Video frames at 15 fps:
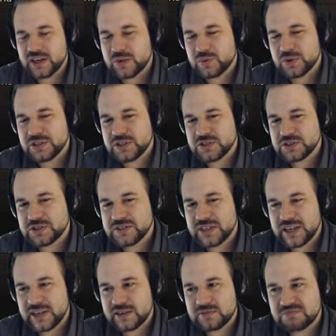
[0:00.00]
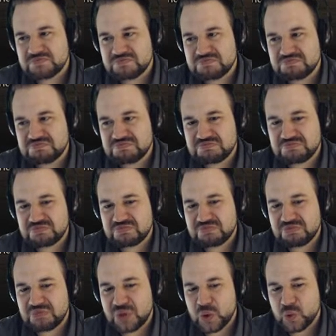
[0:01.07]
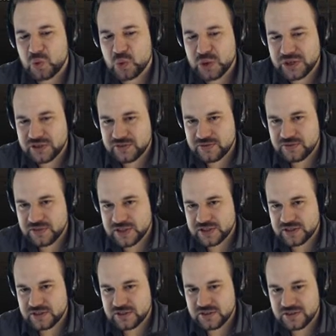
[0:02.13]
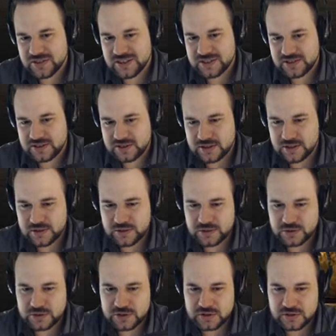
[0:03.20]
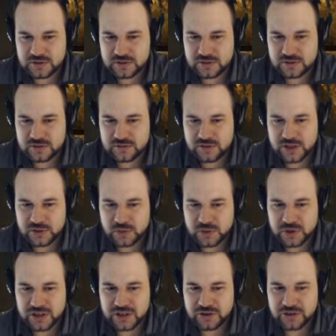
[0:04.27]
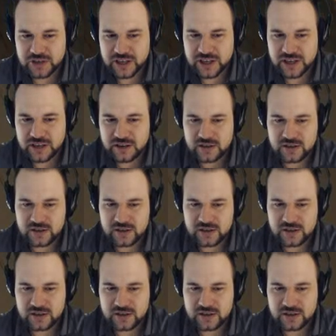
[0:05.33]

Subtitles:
What he just said would fit to this solution, right? We're gonna hear it again.